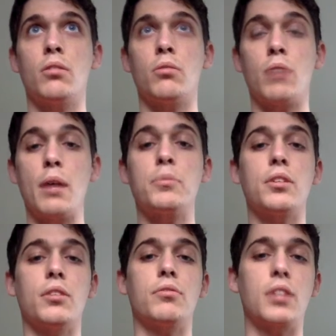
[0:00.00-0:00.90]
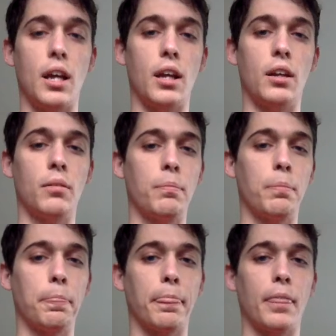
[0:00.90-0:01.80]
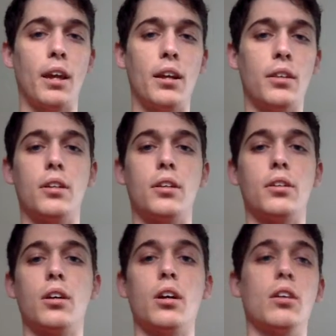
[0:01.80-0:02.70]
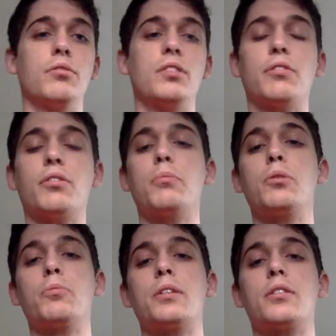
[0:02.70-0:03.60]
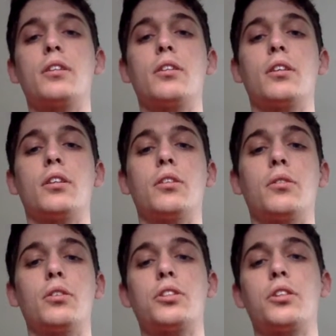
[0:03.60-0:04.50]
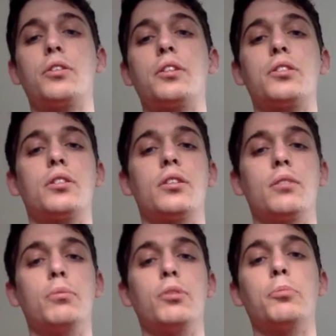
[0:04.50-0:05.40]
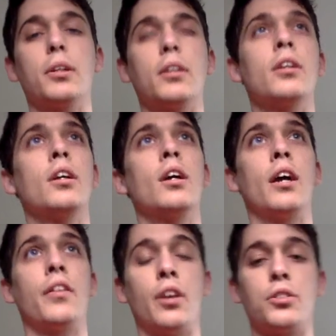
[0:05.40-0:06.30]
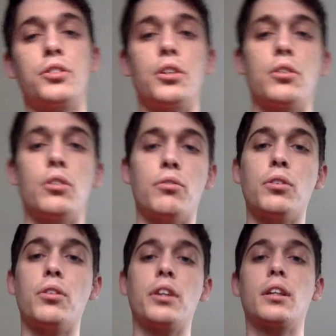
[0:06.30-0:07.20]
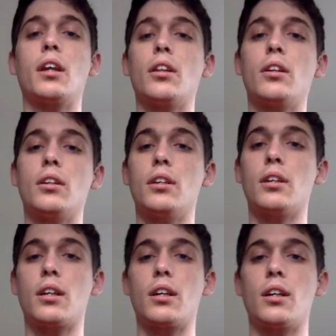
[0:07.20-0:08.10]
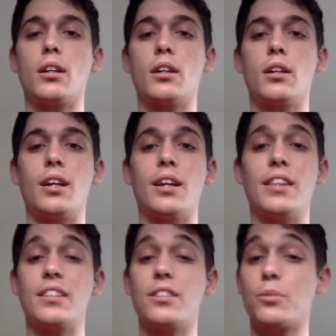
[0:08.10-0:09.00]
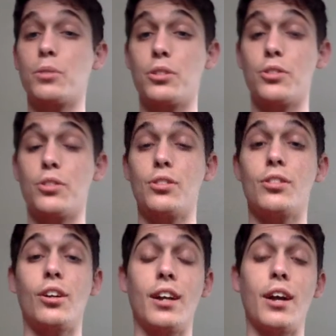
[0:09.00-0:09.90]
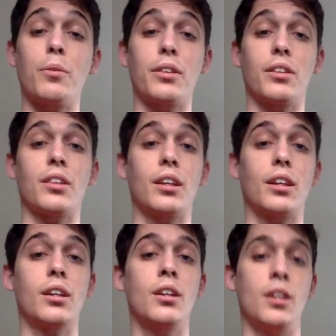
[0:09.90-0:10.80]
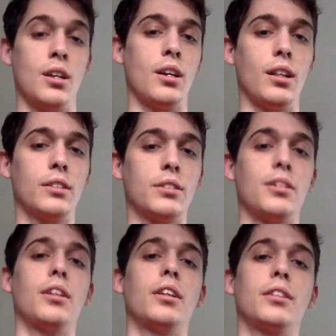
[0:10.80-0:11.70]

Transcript: reps of 10 of different movements that you're going to do, and I'll show you each movement. And then I'll show you the full thing together. And this is what you should start out with, I think. I like to call